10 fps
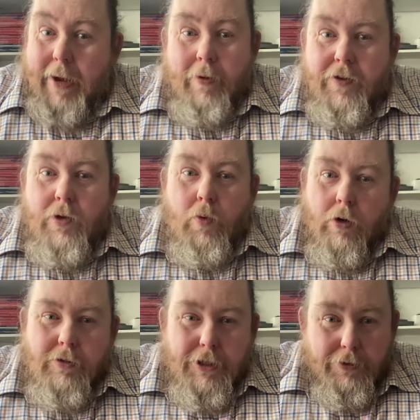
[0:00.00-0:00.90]
if you
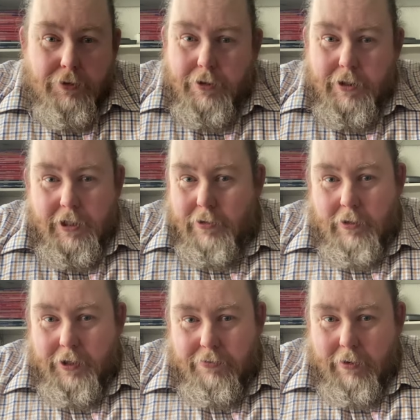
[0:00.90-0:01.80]
want to, you can
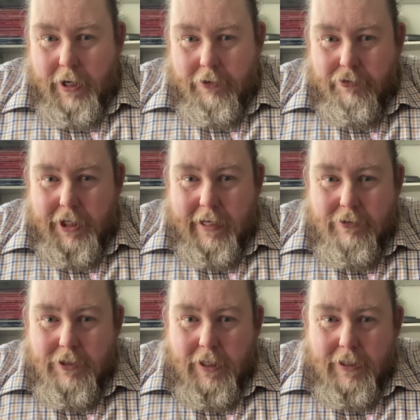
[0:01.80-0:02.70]
look at
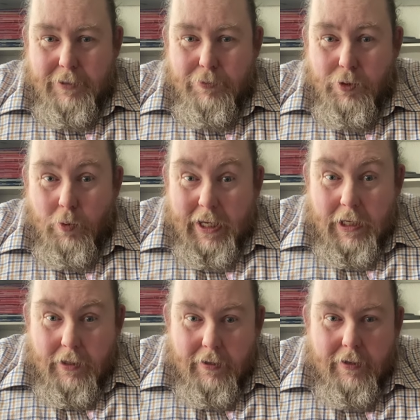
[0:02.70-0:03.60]
300,000 items a
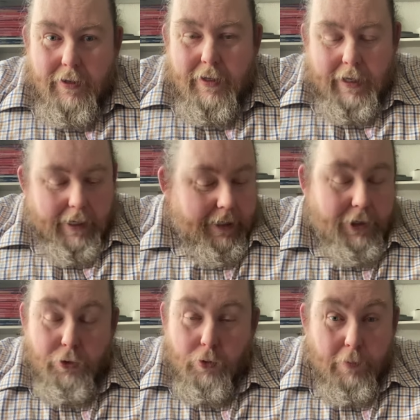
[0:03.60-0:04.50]
week, and it
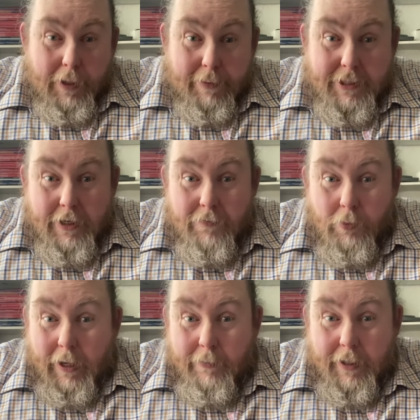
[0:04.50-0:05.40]
can all be a bit
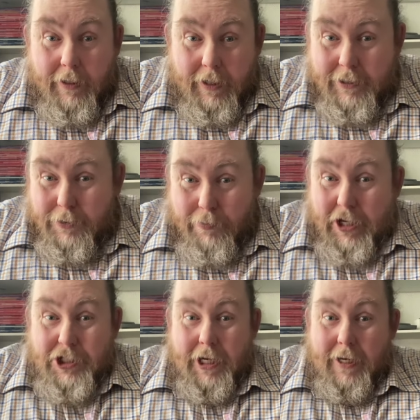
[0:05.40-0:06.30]
overwhelming. I do
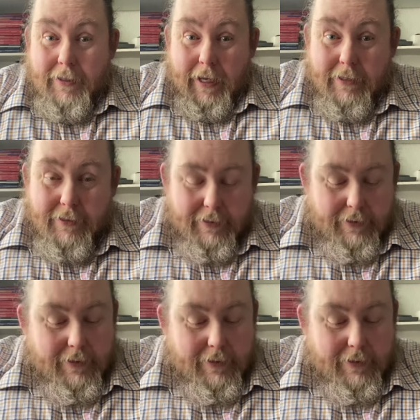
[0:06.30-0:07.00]
appreciate that.